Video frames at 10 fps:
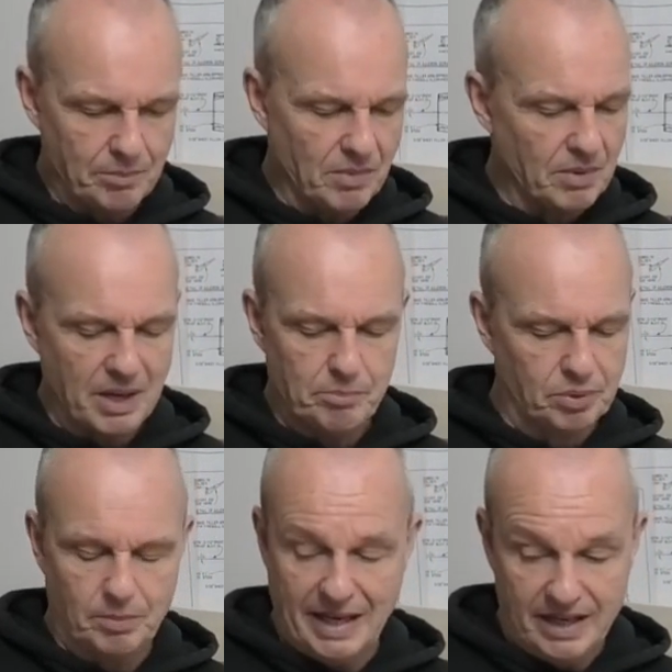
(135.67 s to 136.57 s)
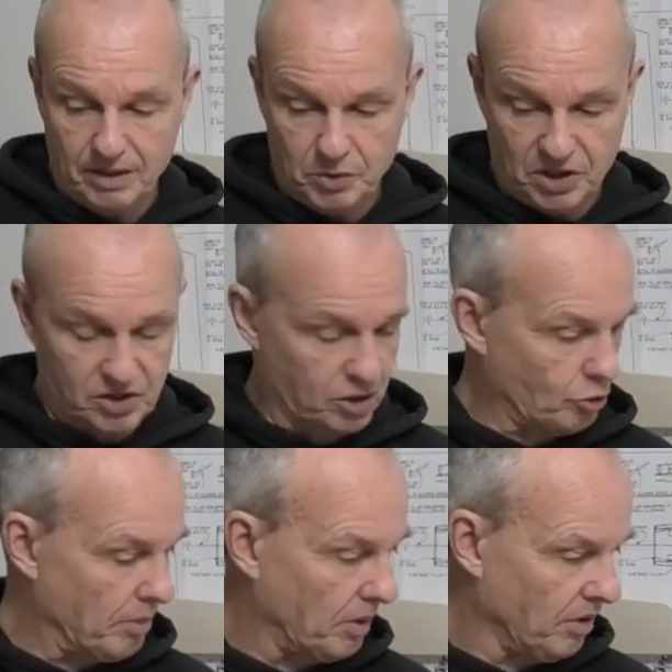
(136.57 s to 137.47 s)
It'll probably end up just a
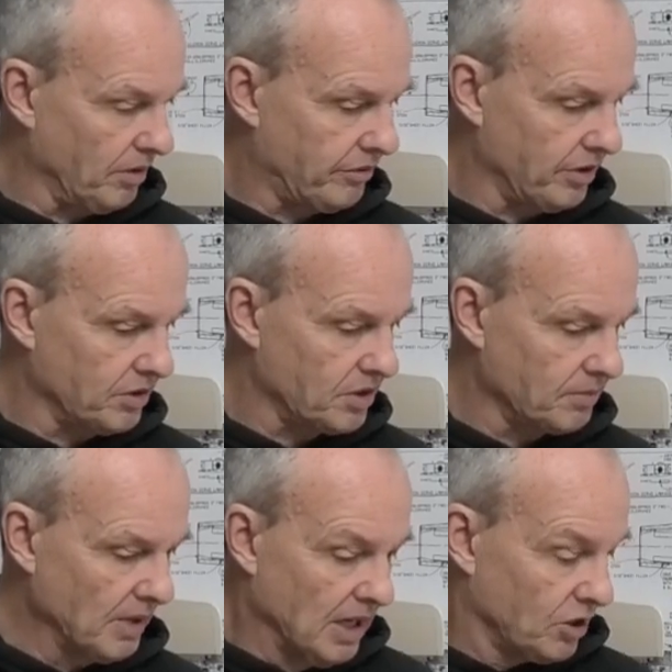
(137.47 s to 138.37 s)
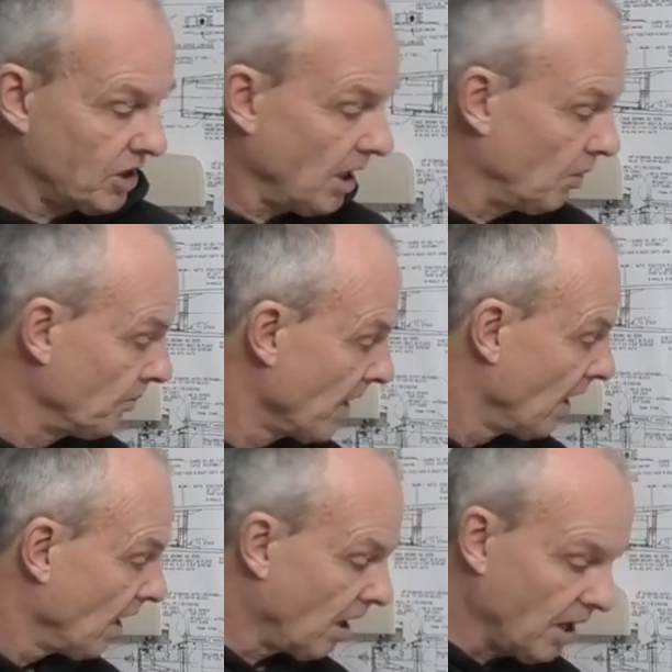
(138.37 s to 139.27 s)
strip along the front. So
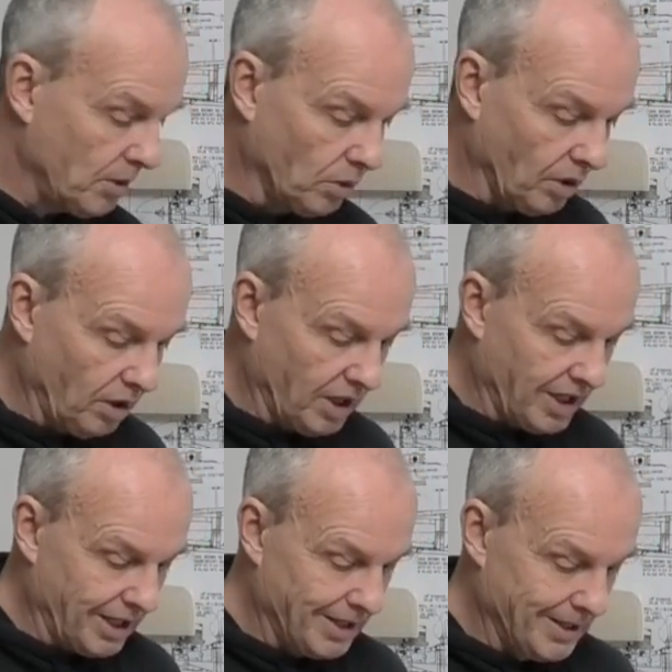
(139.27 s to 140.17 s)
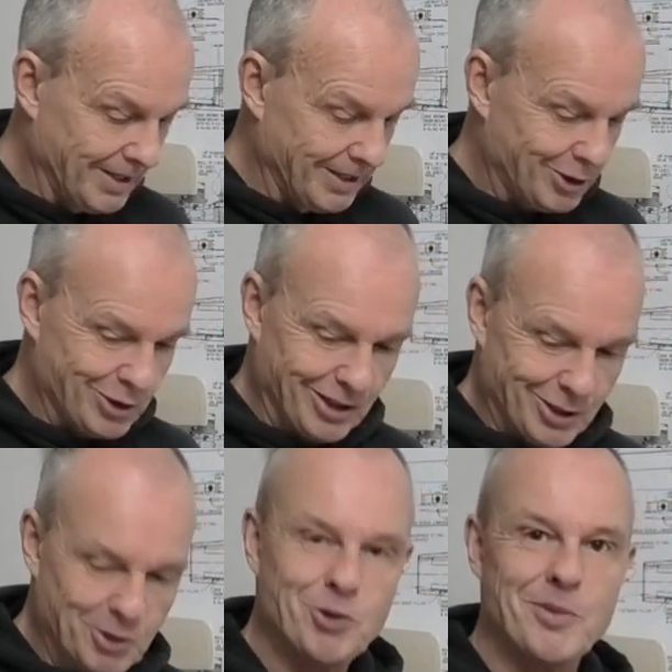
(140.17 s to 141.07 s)
I will uh, start
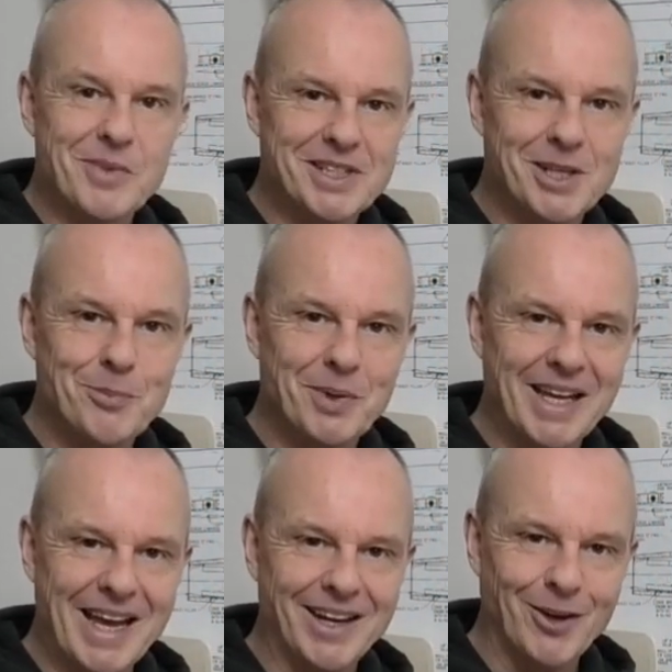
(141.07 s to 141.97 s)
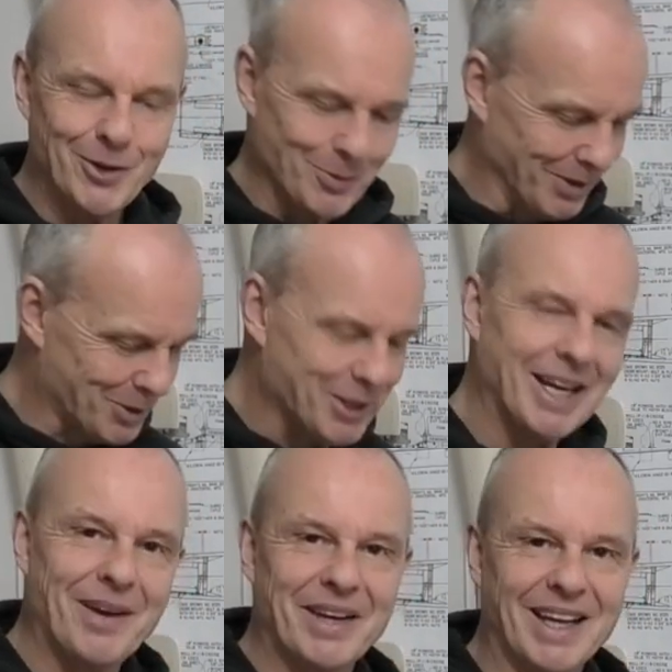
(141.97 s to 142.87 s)
to trim this up and get it on, and we'll see
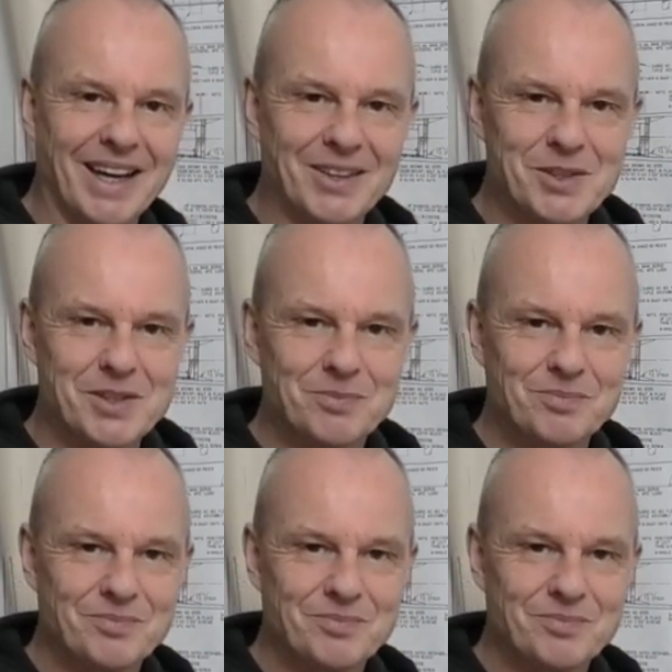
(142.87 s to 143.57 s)
how it goes.